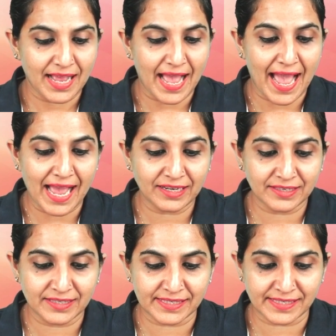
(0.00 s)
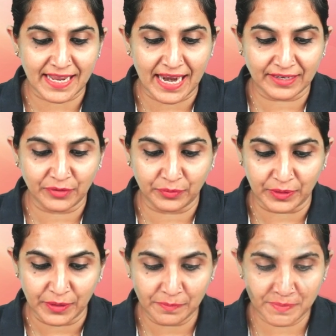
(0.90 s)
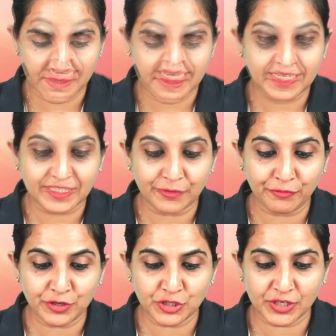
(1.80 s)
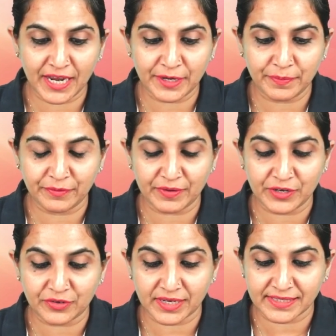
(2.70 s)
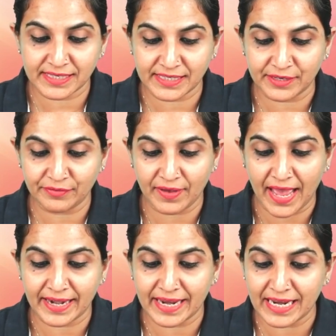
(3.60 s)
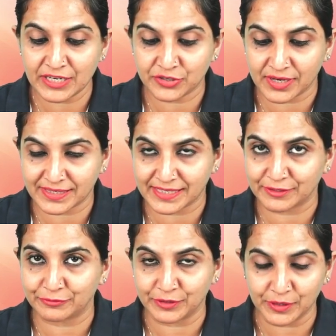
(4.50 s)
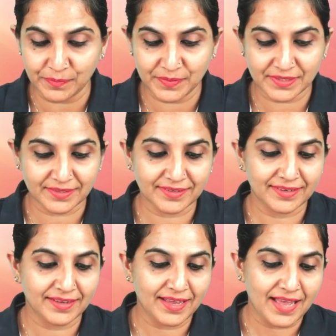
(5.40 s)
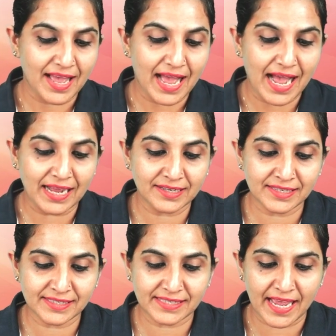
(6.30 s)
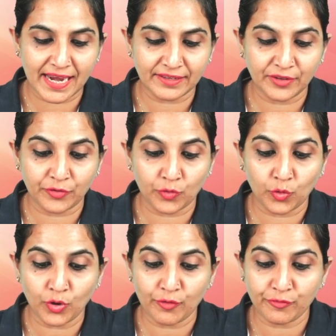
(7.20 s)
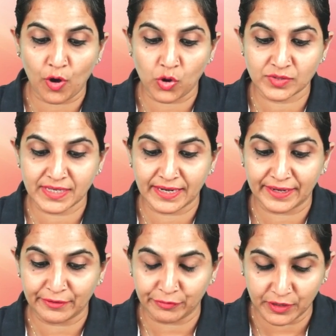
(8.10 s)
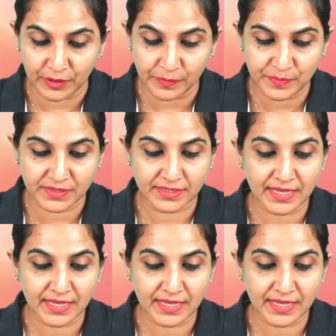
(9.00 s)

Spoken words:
and understand the verbs, differentiate between transitive and intransitive verbs, understand the role of auxiliary verbs,